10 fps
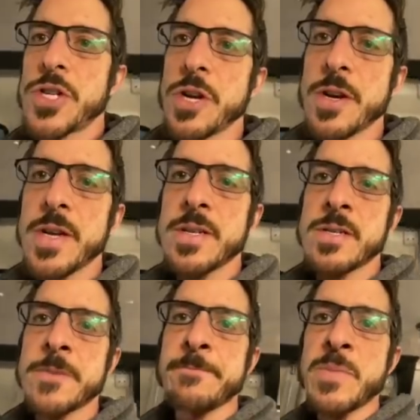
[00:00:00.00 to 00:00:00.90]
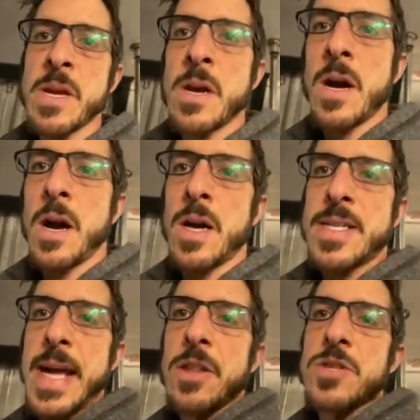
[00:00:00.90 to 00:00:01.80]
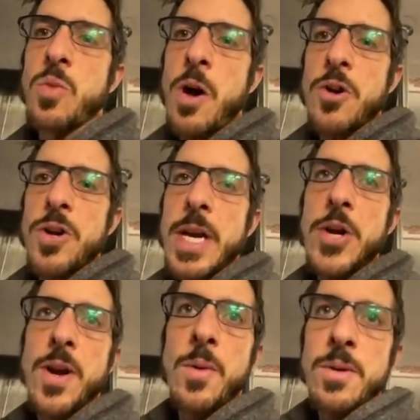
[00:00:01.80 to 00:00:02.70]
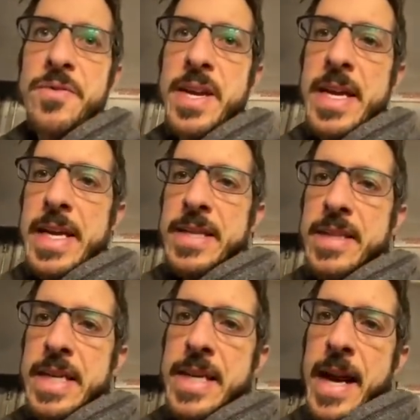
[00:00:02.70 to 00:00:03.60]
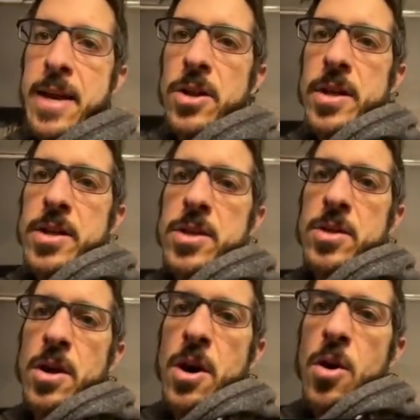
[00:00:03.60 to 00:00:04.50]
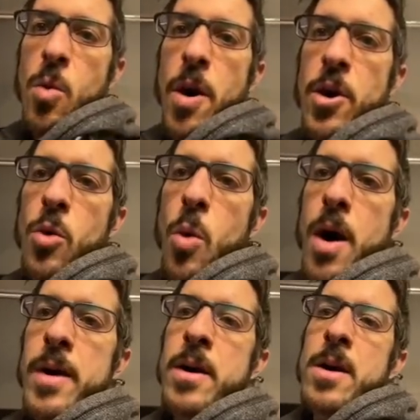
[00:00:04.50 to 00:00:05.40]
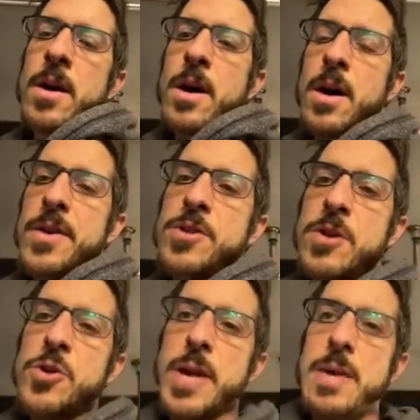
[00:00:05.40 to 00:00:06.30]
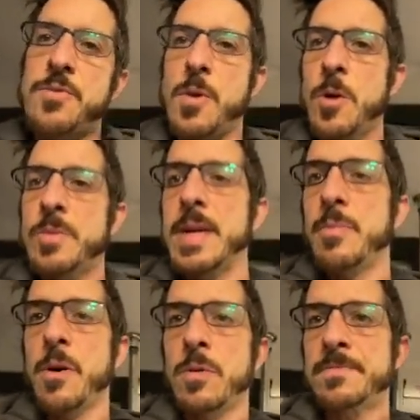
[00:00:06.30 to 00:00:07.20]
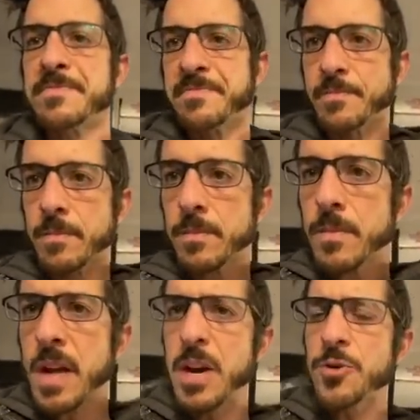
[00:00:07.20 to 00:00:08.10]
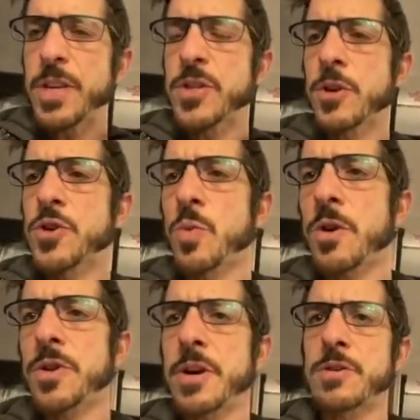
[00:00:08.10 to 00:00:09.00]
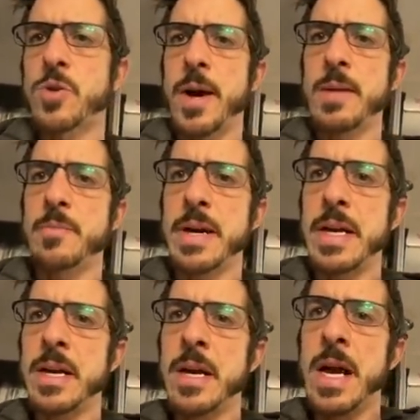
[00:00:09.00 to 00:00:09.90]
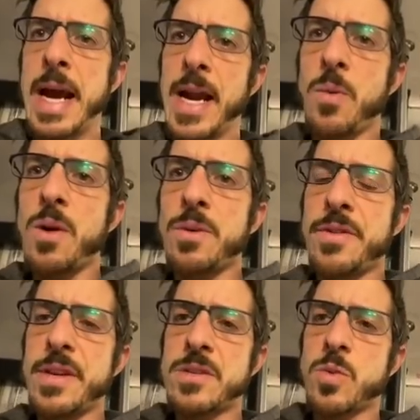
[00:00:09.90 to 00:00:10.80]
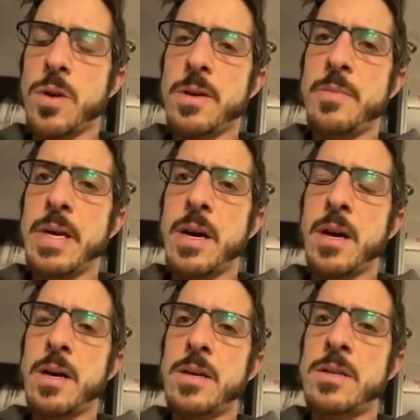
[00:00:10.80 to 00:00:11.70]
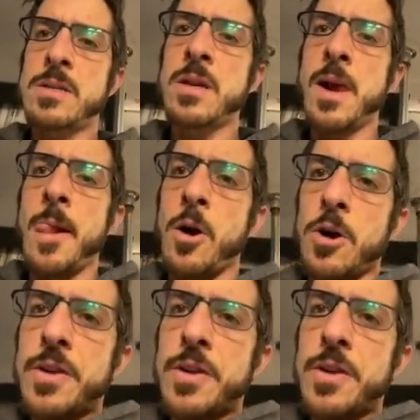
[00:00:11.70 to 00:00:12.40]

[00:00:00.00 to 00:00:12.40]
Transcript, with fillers: areas. Uh, tankless water heater. I went with the easy tankless 101. Uh, this also came from Home Depot. I researched water heaters quite a bit, and I went with this one because all the